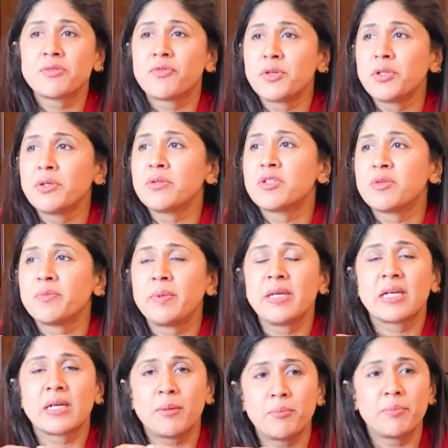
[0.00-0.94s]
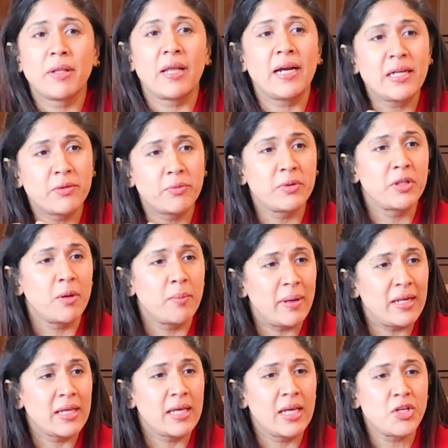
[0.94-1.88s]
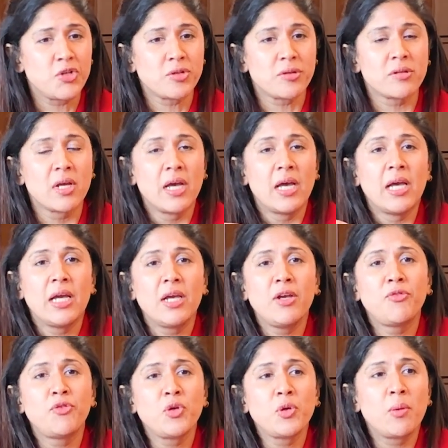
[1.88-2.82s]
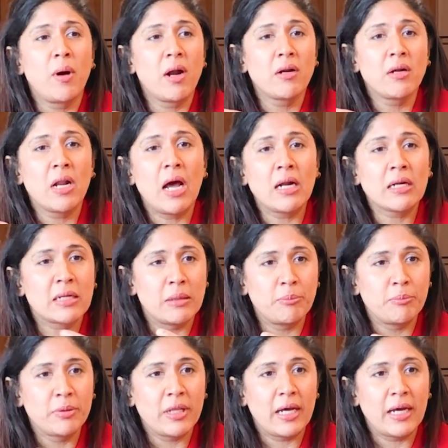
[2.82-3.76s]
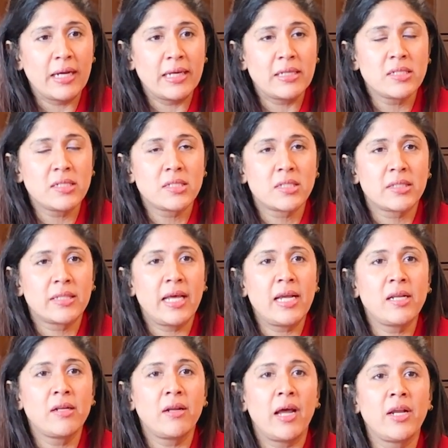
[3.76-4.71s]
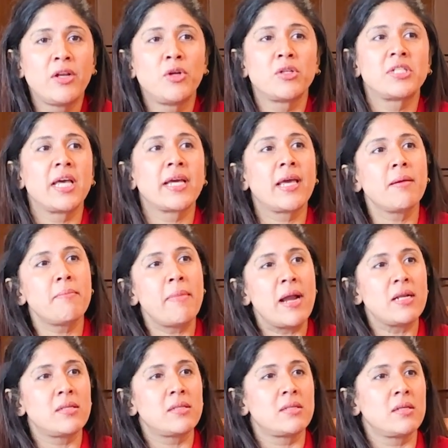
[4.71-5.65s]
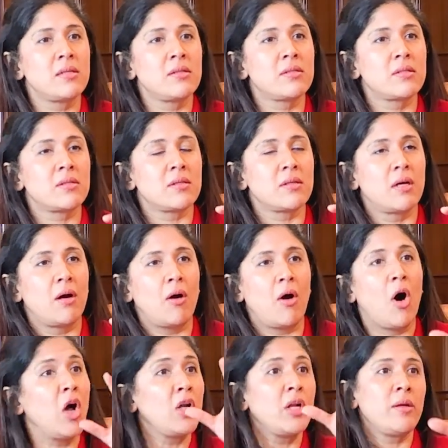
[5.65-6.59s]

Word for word: for you to be compliant with your medication. If you are not compliant, then and you're taking medicines all